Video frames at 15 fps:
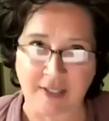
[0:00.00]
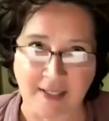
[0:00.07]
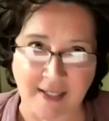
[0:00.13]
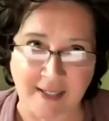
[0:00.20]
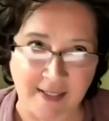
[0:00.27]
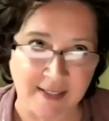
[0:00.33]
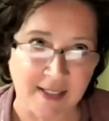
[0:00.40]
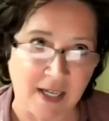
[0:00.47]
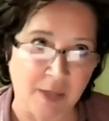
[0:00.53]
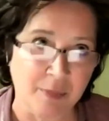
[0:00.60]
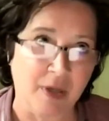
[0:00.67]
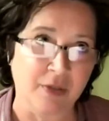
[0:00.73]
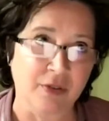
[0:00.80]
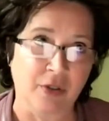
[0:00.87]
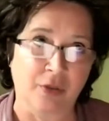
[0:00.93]
in Canada
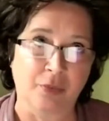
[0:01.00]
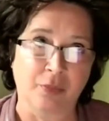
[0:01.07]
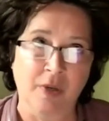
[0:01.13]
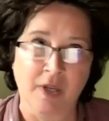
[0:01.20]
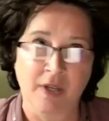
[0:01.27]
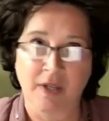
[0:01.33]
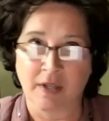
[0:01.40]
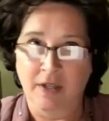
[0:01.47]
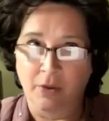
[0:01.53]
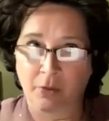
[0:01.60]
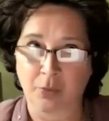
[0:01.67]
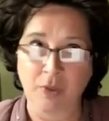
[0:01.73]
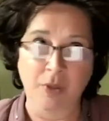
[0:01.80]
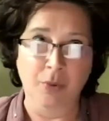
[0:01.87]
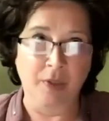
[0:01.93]
about the
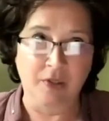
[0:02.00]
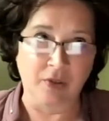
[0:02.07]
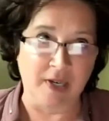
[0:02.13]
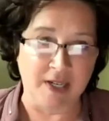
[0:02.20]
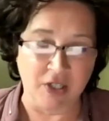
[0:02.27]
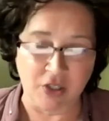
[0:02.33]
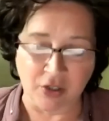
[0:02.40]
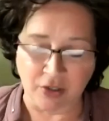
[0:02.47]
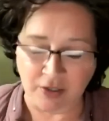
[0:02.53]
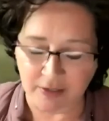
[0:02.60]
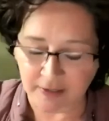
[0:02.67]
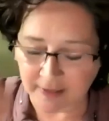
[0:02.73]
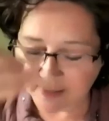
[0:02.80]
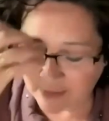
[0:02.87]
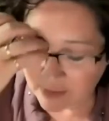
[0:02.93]

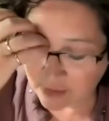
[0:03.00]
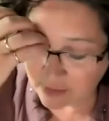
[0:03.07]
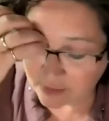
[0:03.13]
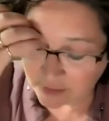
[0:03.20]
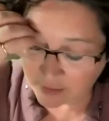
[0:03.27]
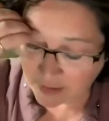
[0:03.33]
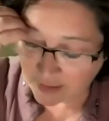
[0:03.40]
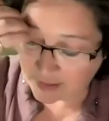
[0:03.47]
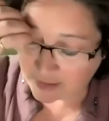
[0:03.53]
re-regulation and the